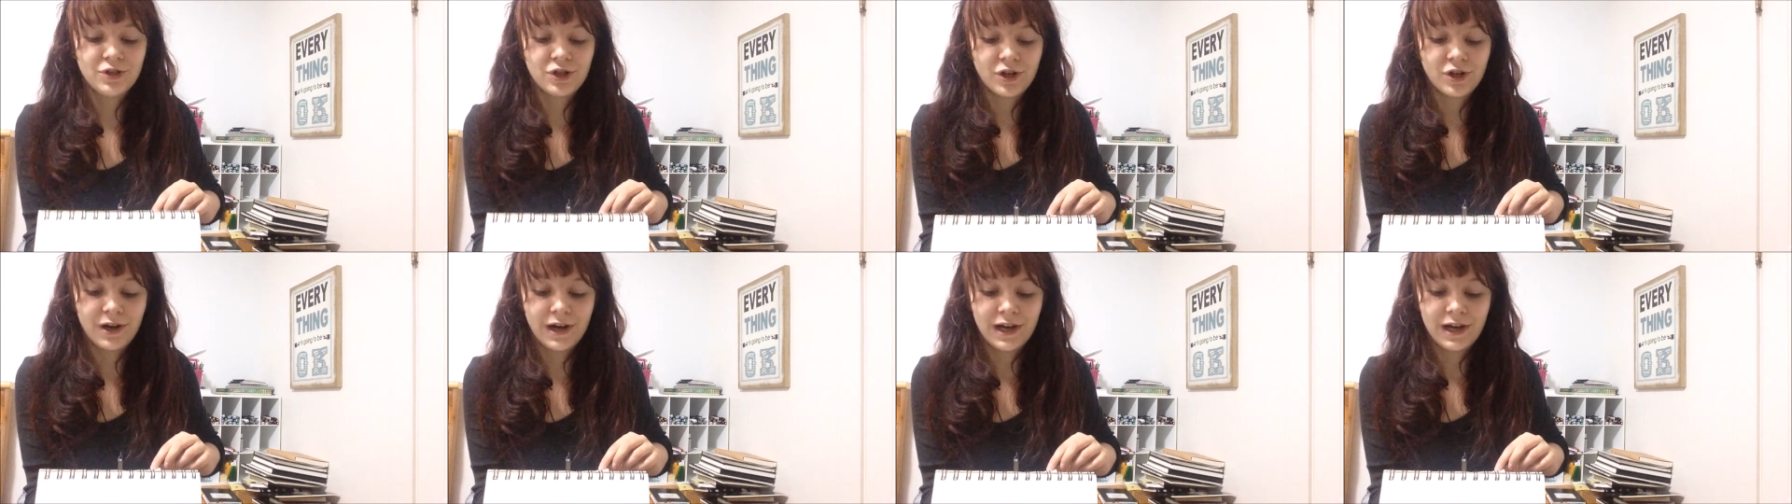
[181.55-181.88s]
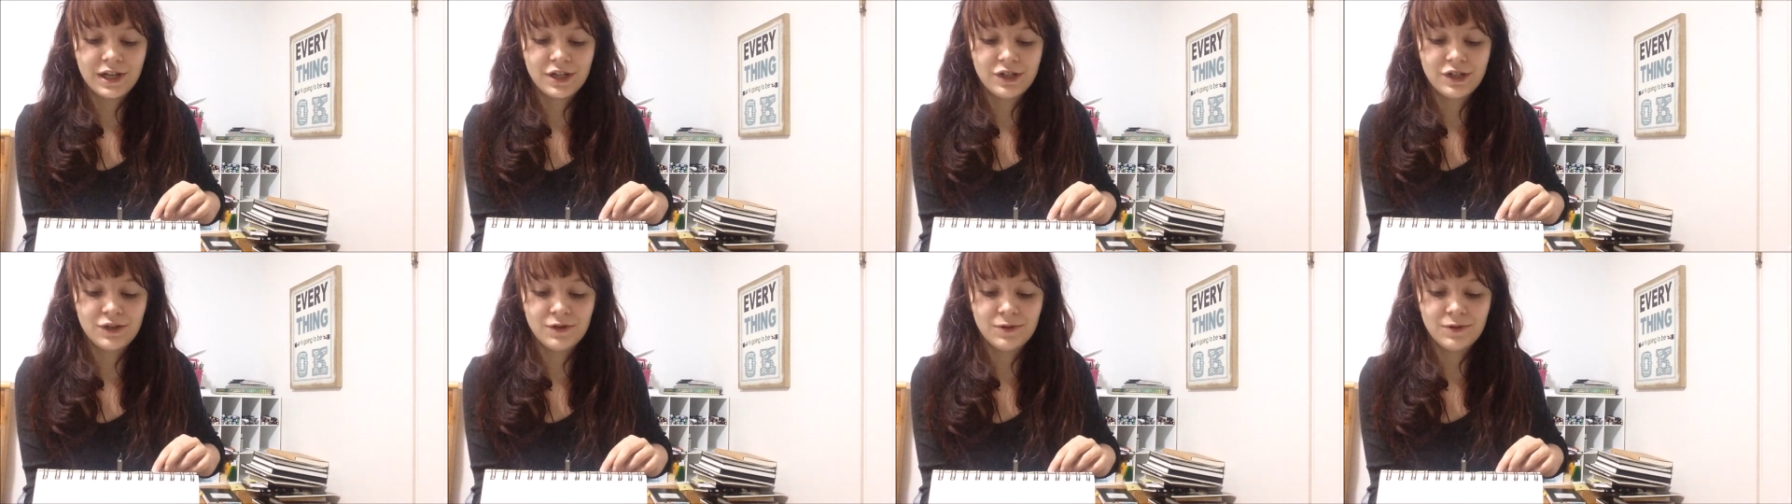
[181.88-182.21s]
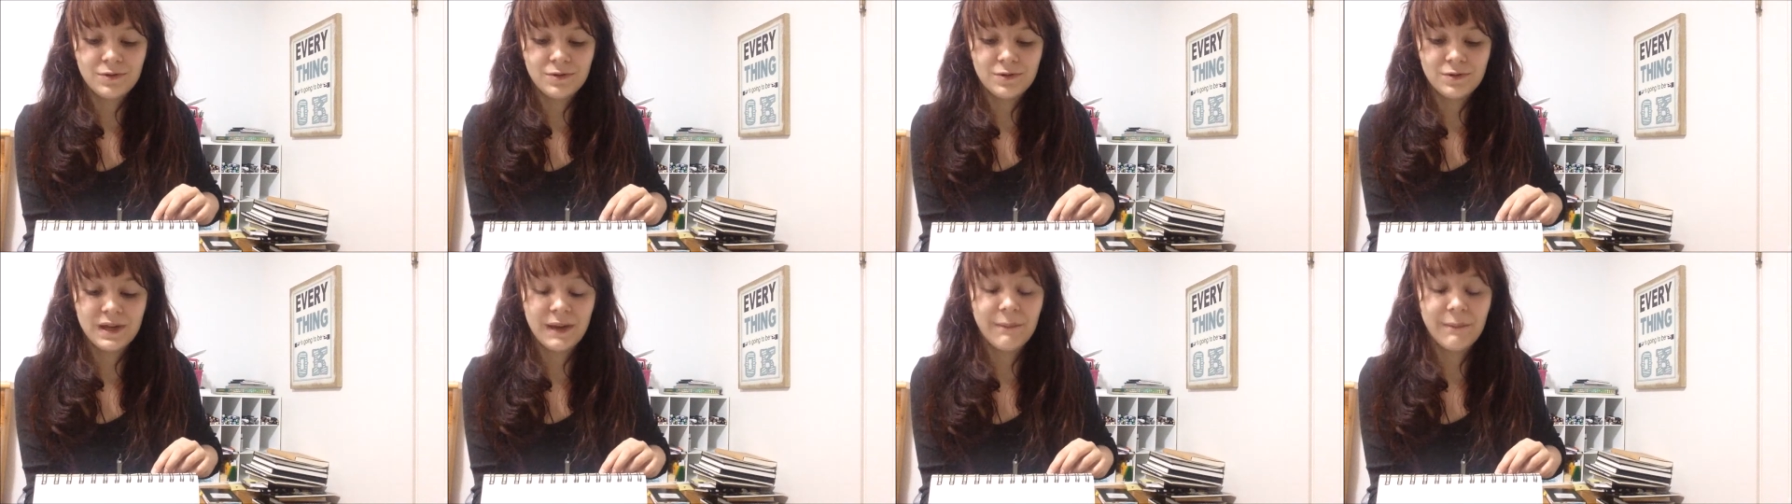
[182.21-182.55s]
try
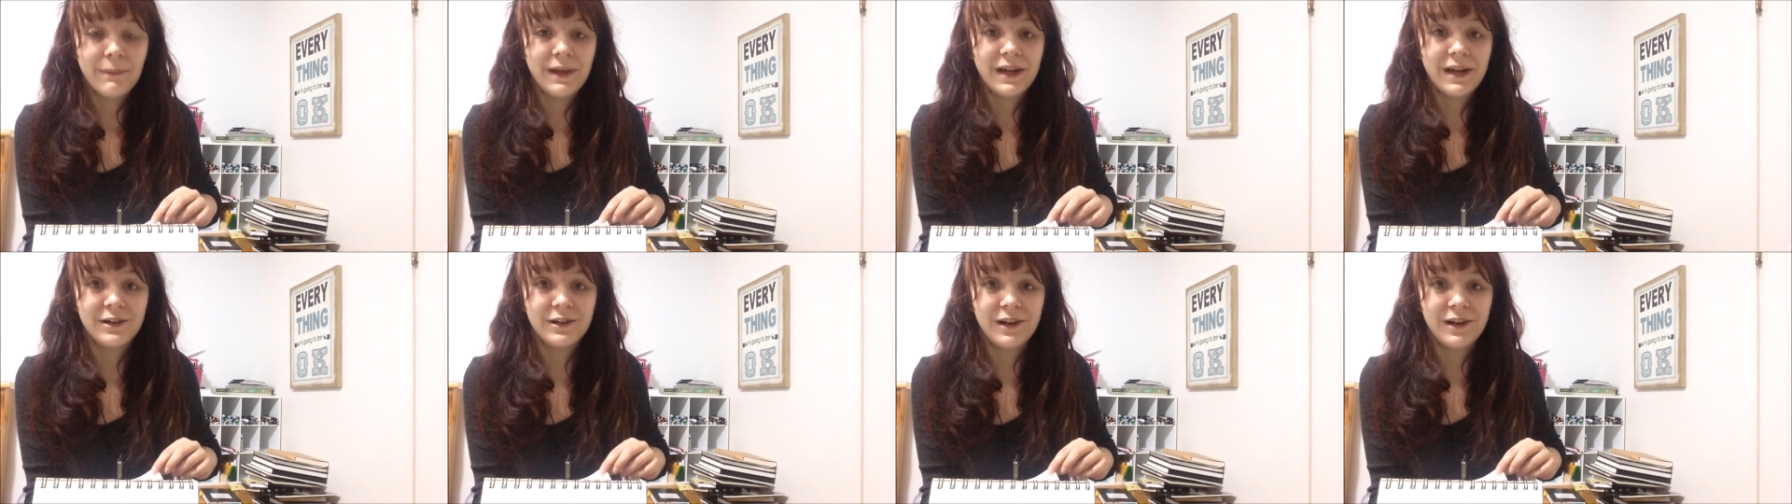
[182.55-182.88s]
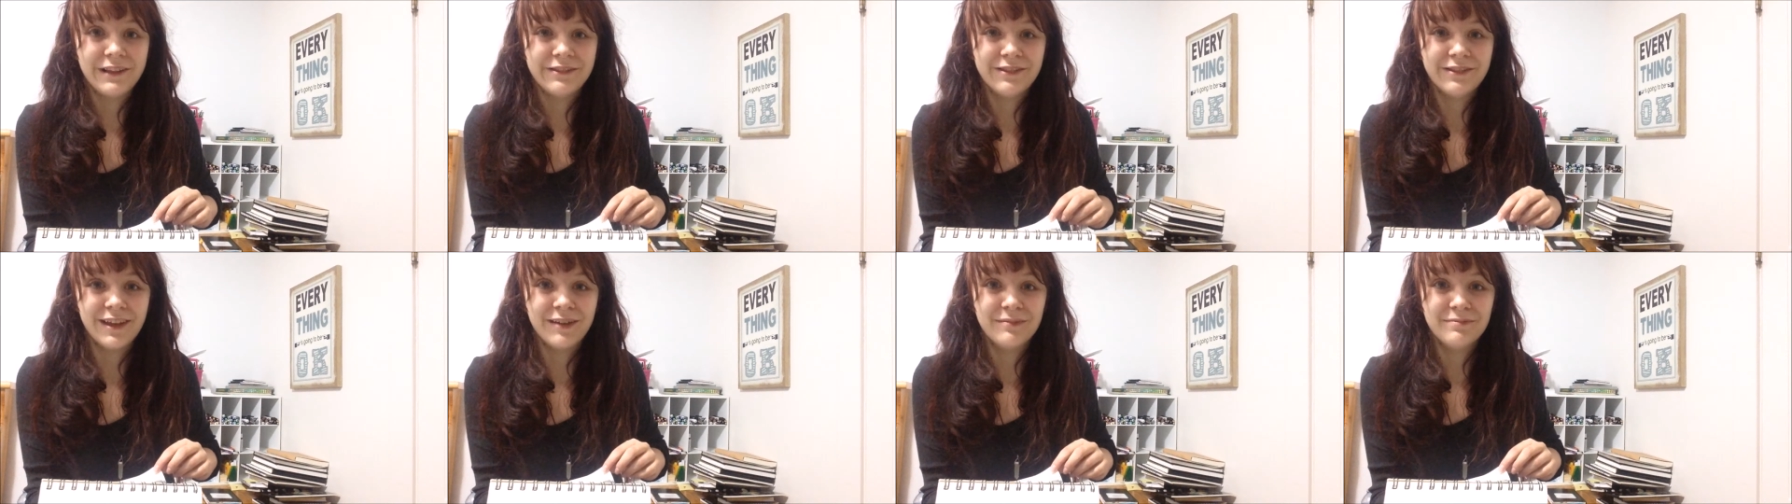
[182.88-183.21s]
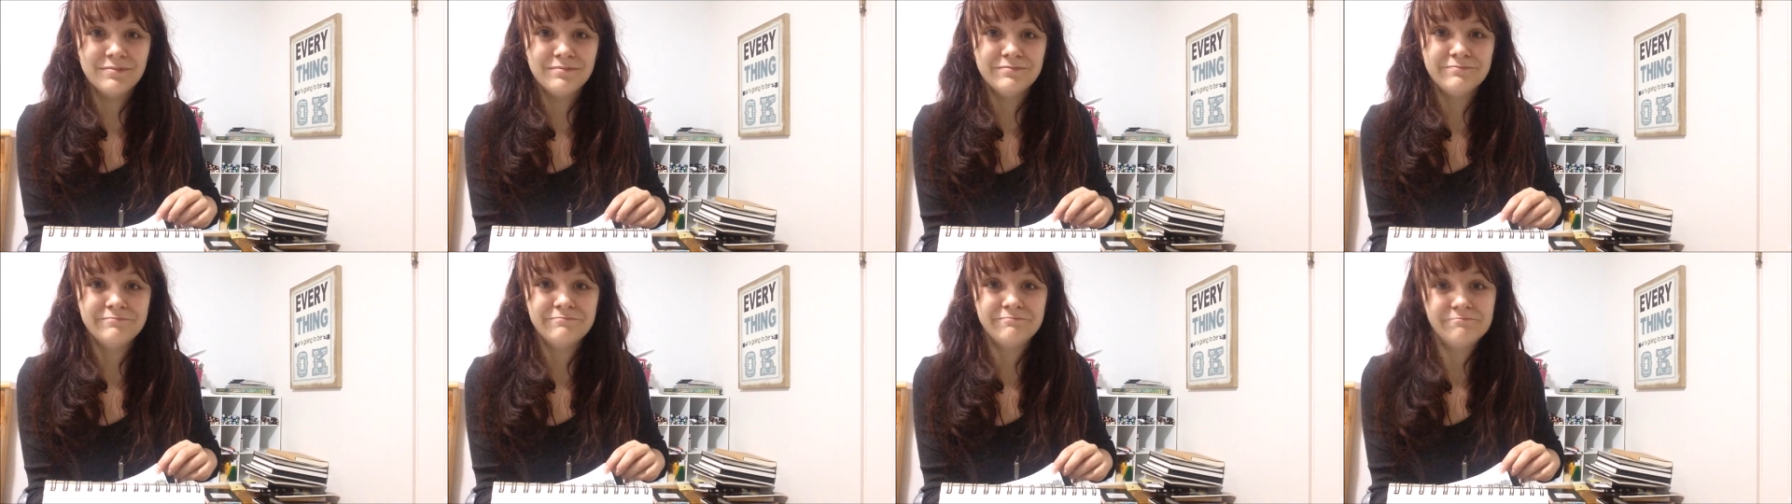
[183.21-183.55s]
to get better at
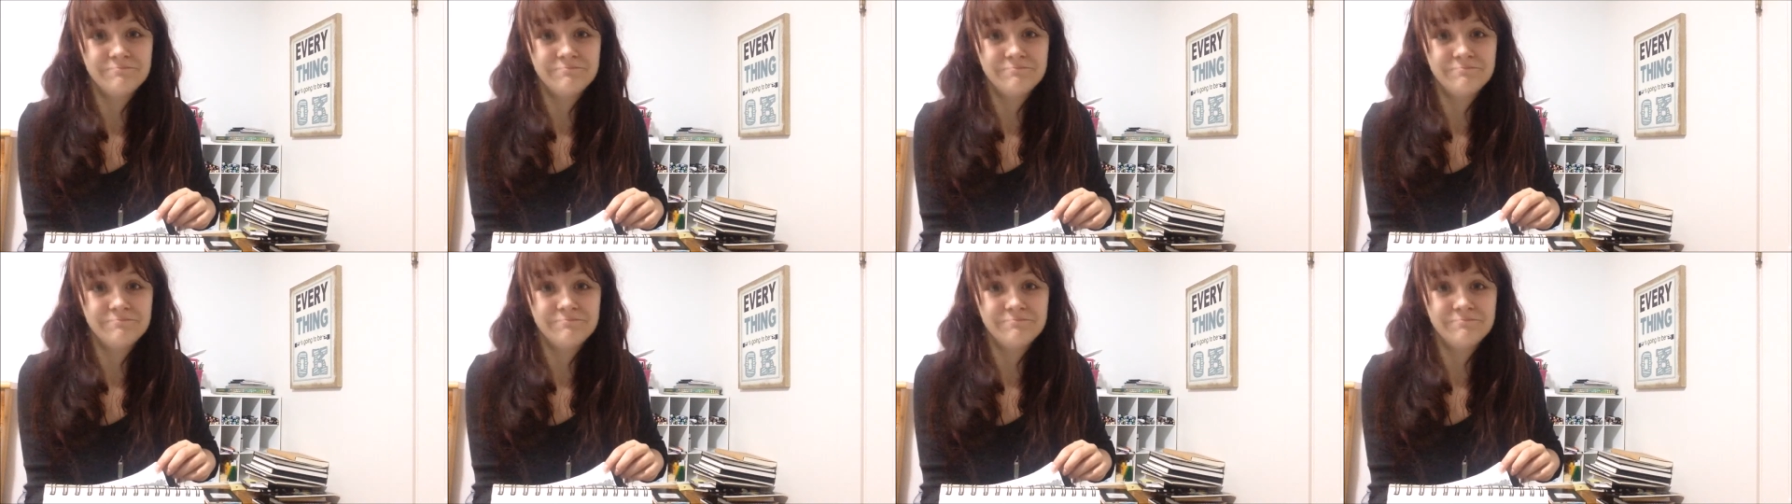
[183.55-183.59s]
them.